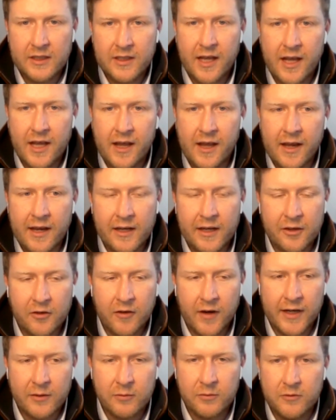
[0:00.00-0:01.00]
in a
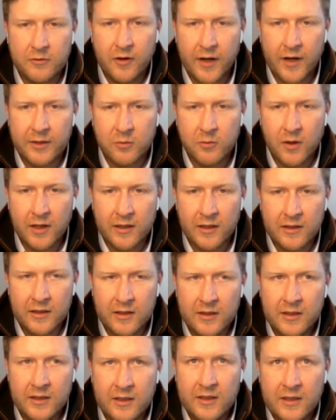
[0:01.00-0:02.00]
grade 1
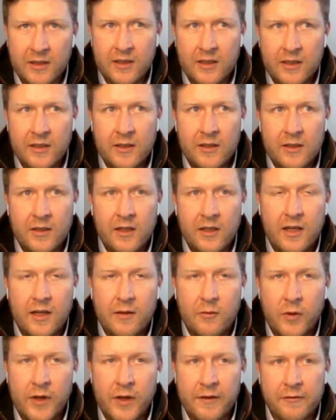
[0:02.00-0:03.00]

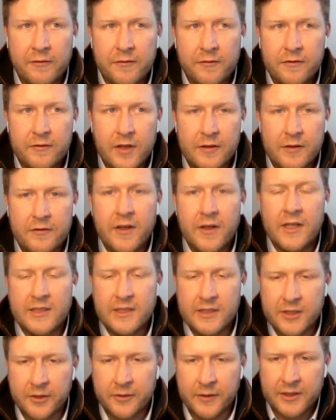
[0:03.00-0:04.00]
with a
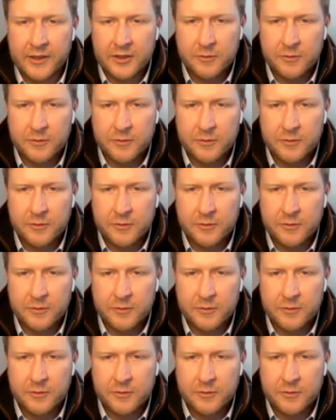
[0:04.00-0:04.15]
32-inch